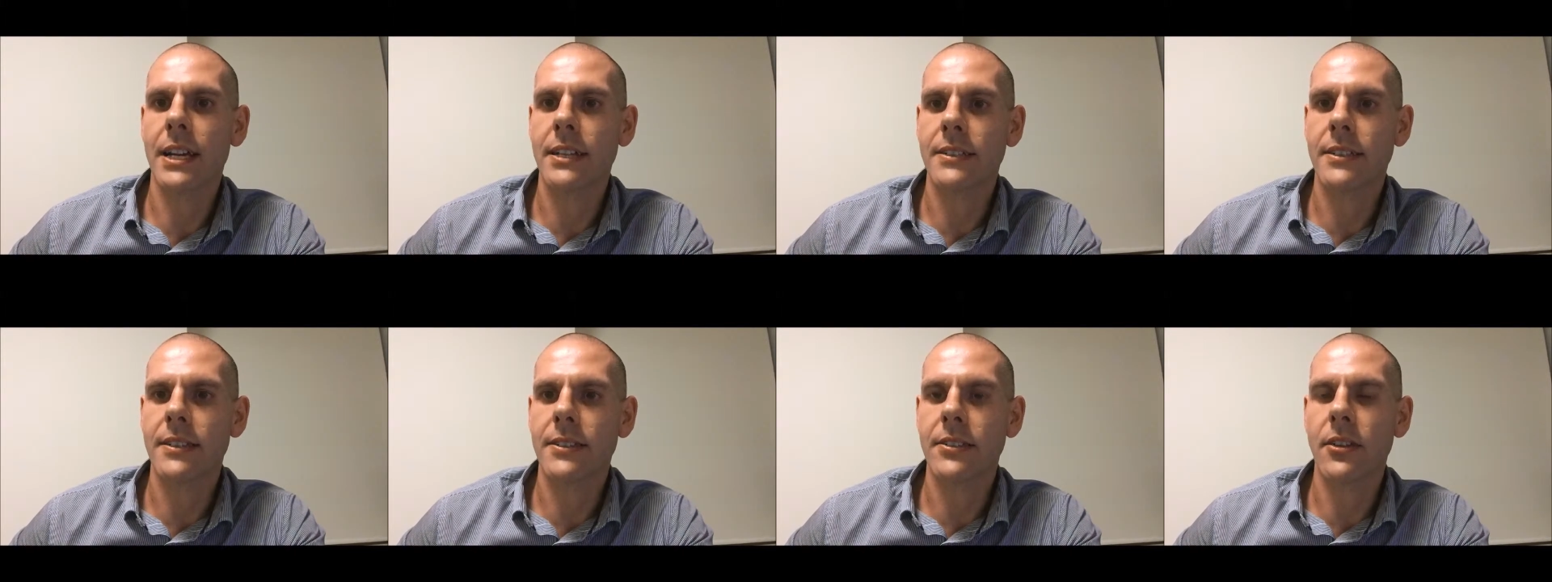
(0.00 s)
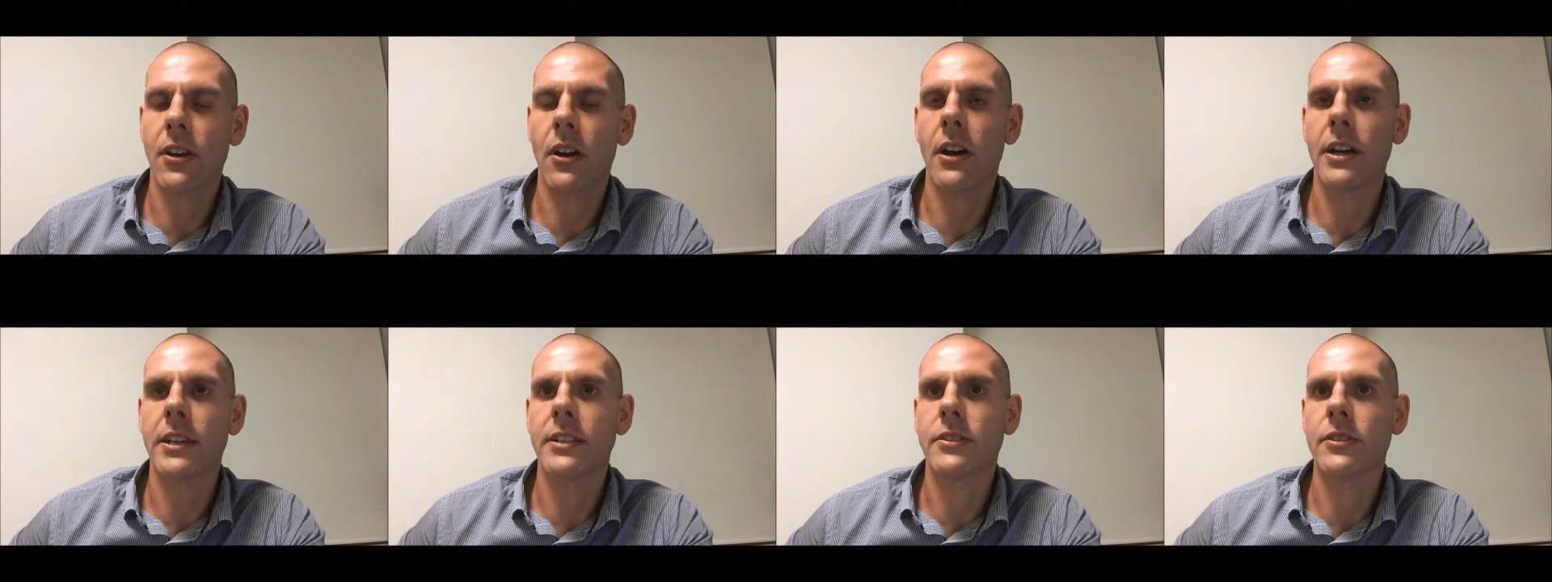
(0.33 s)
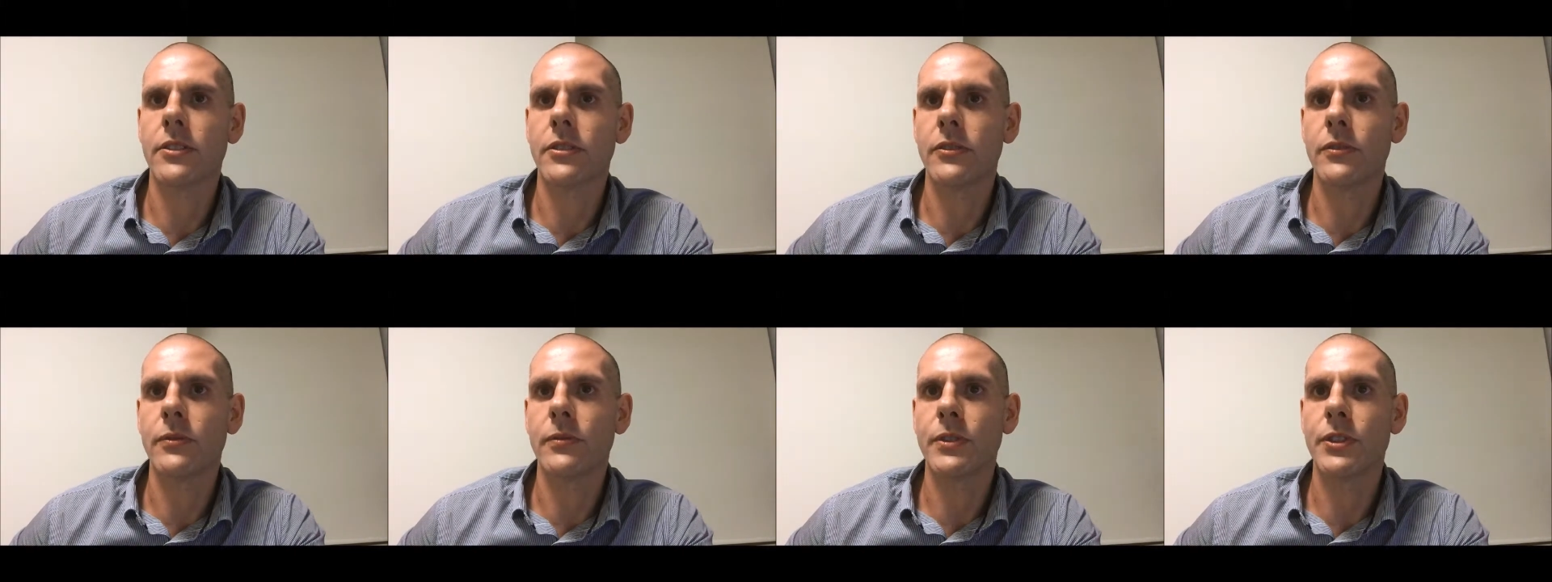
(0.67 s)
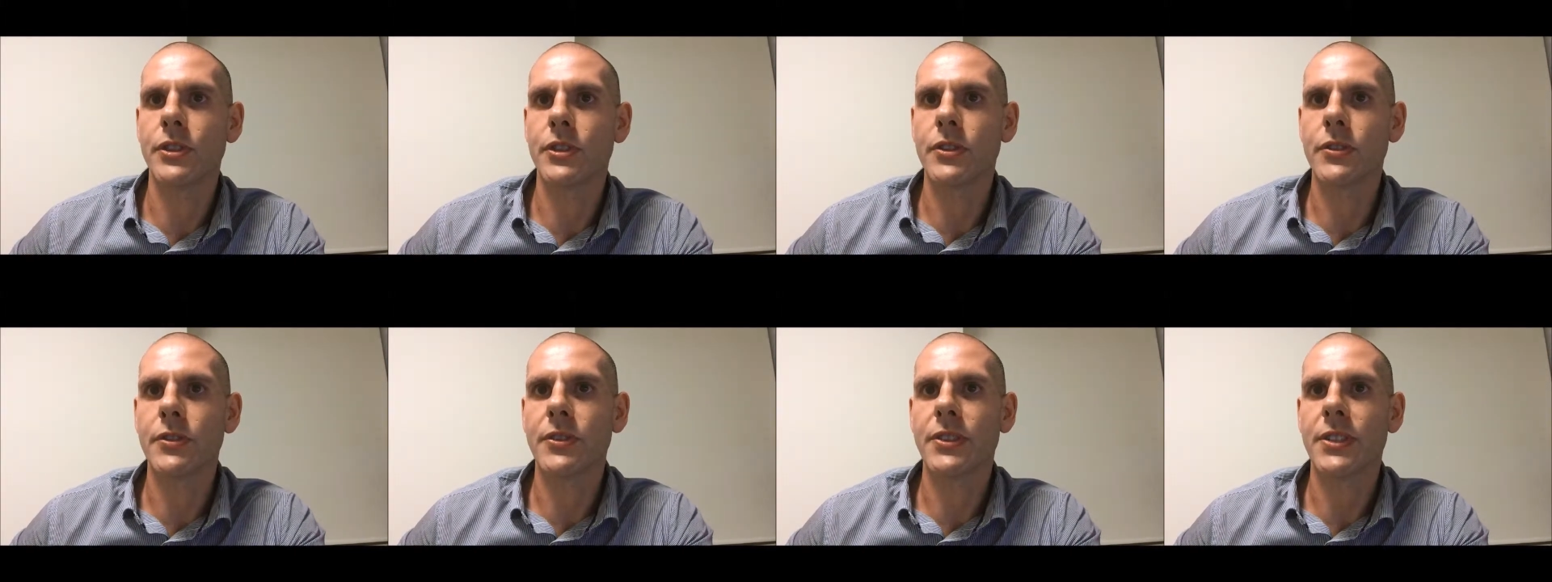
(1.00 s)
designed to
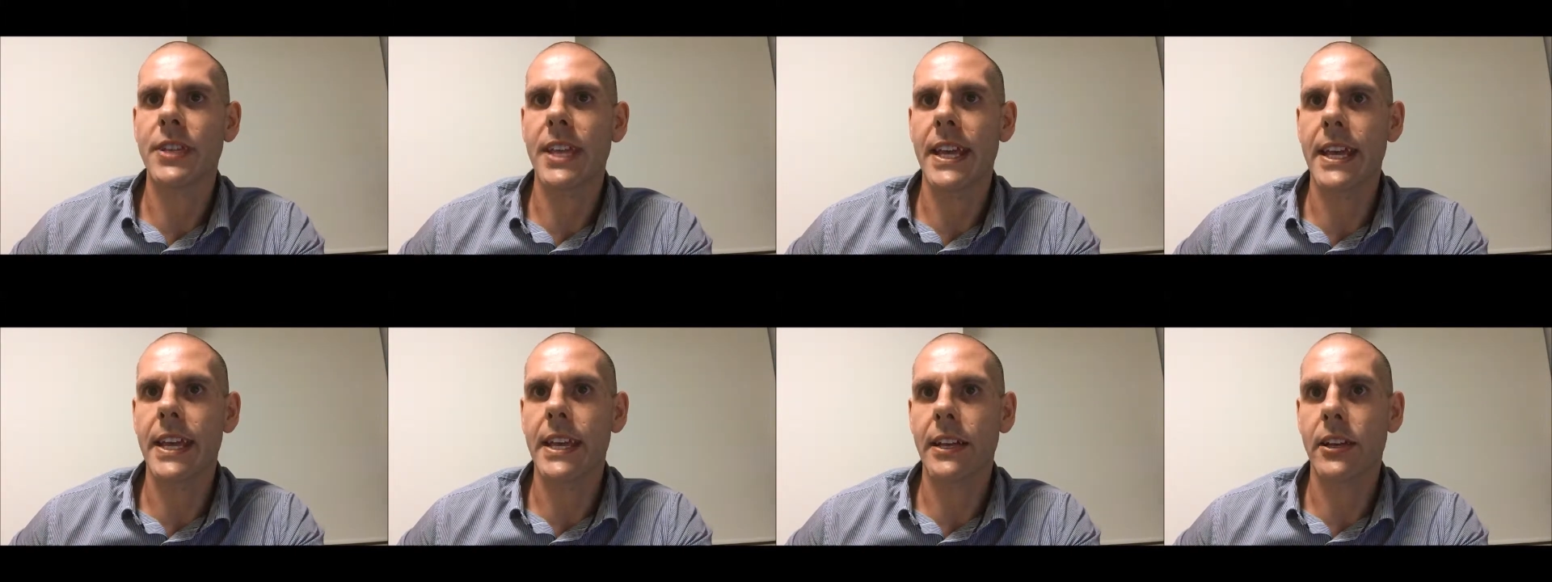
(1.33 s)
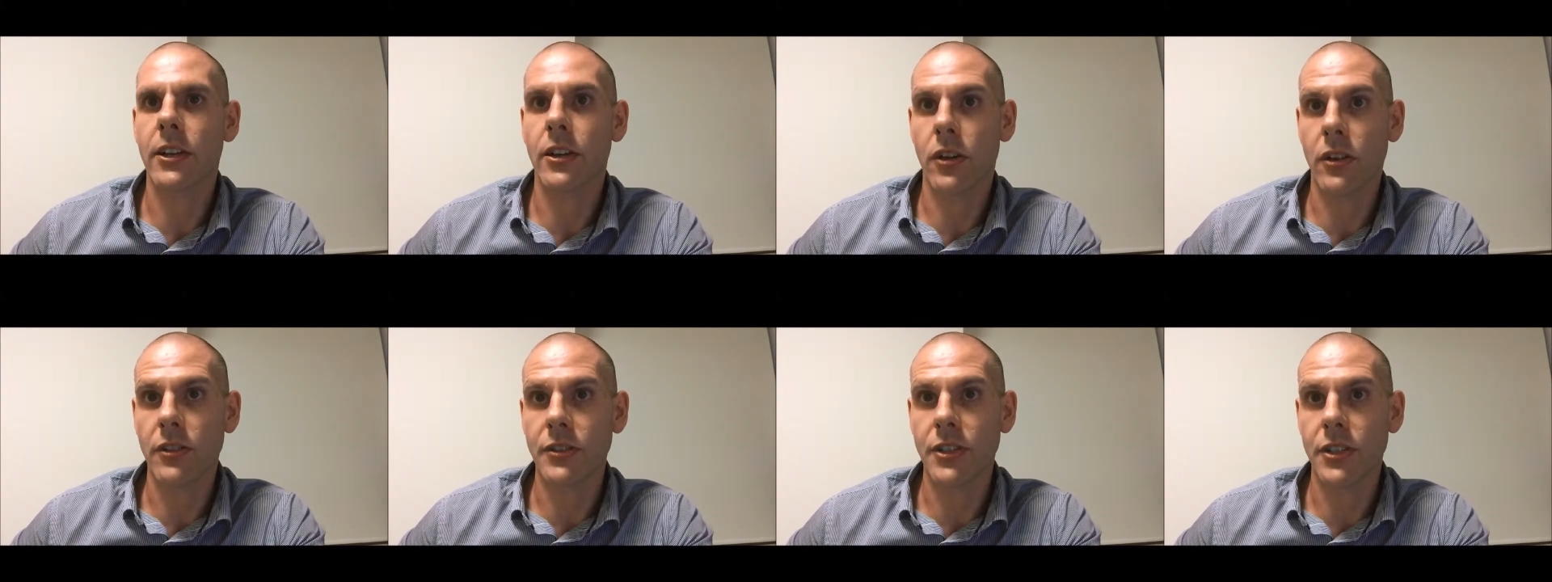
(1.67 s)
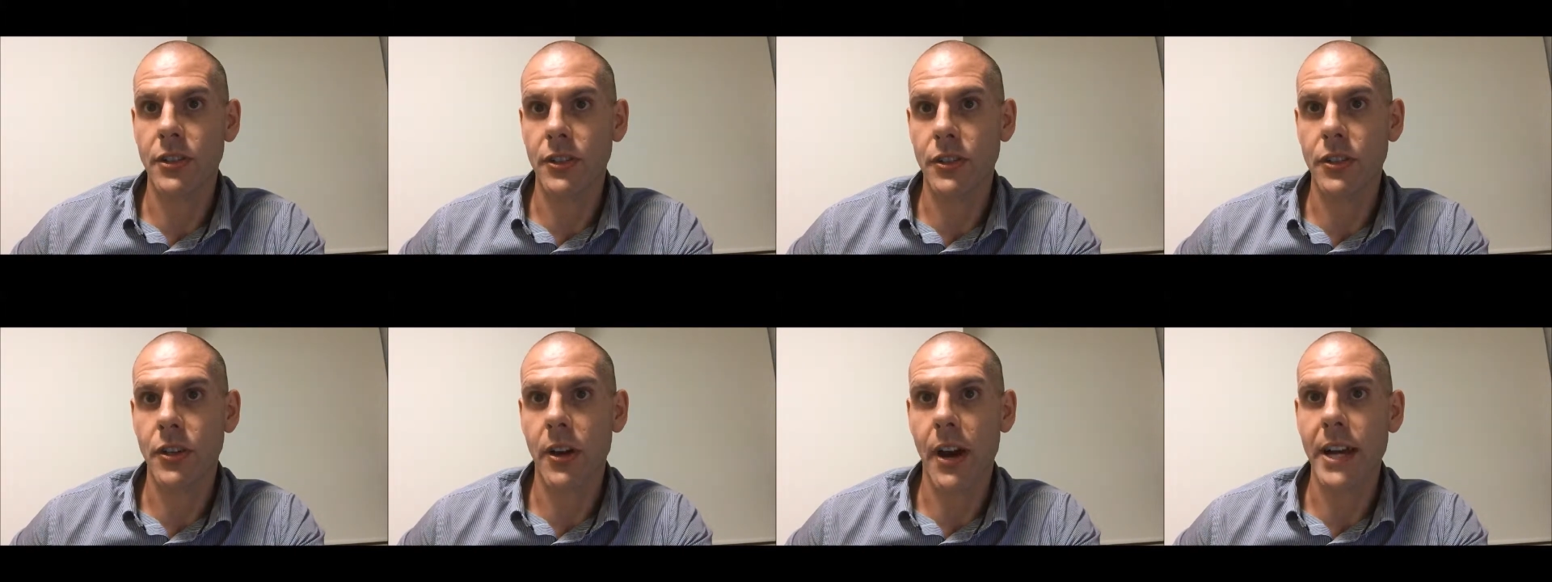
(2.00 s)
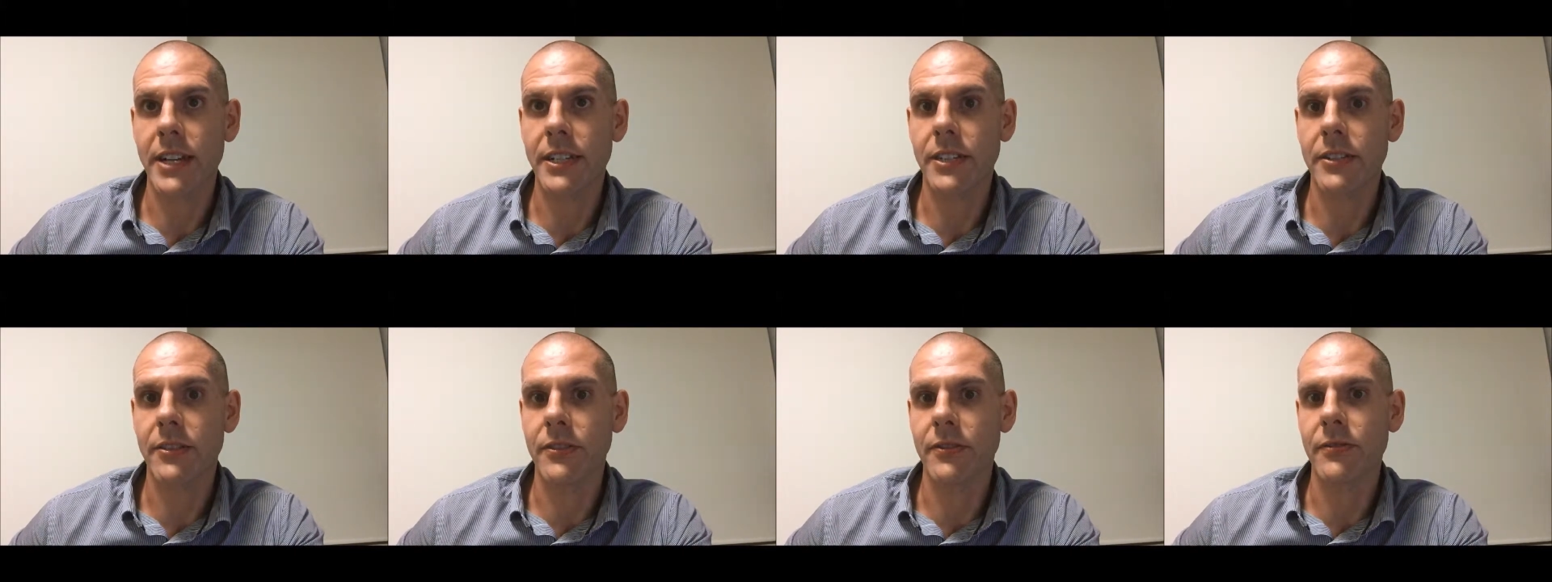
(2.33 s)
reduce their
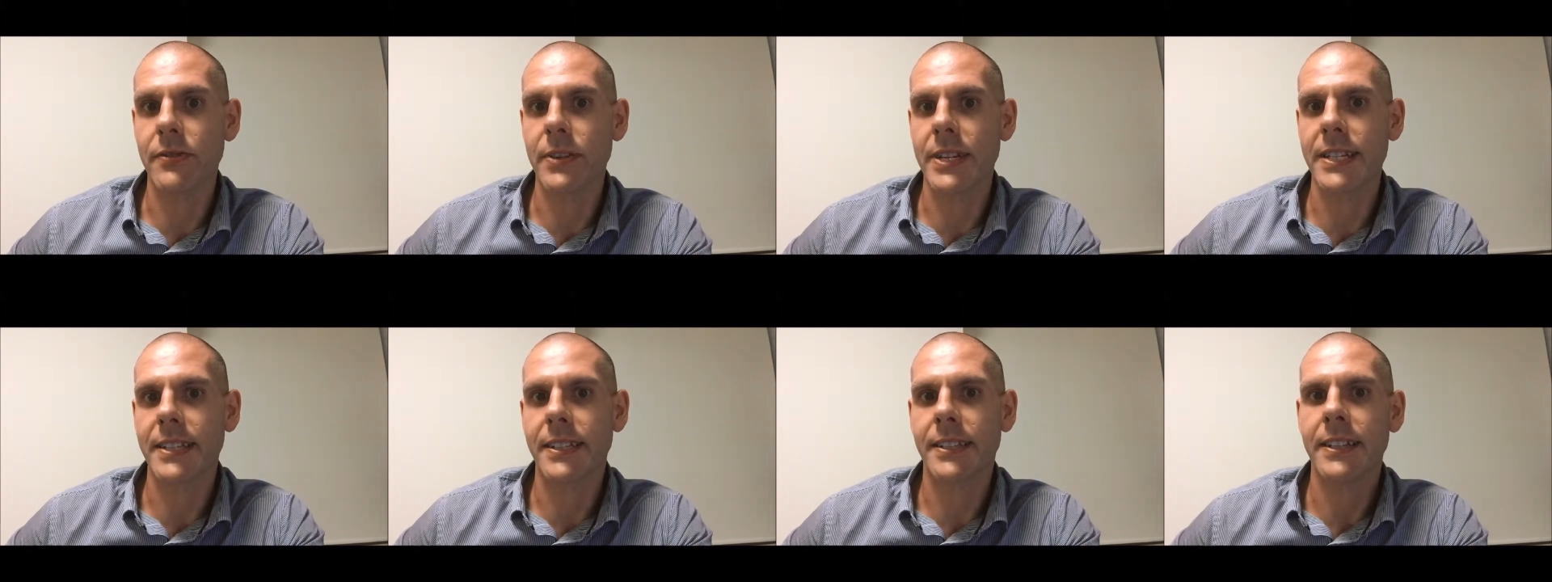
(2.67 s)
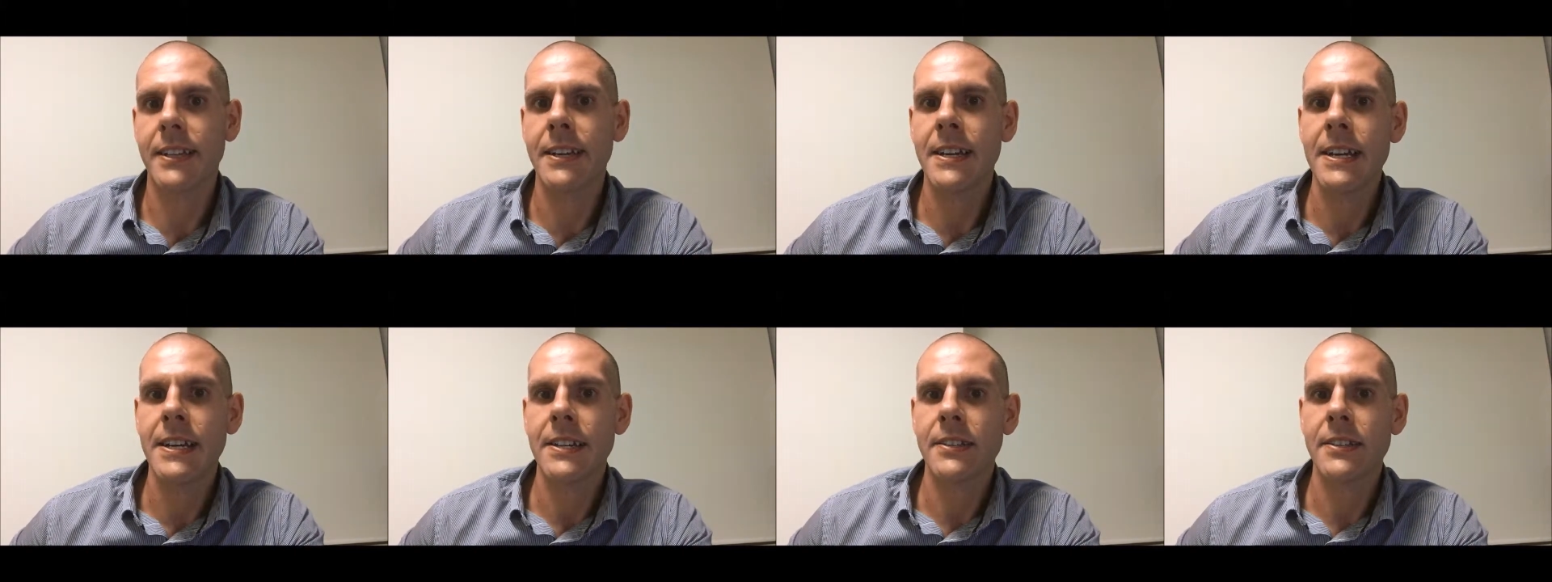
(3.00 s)
concentration risk.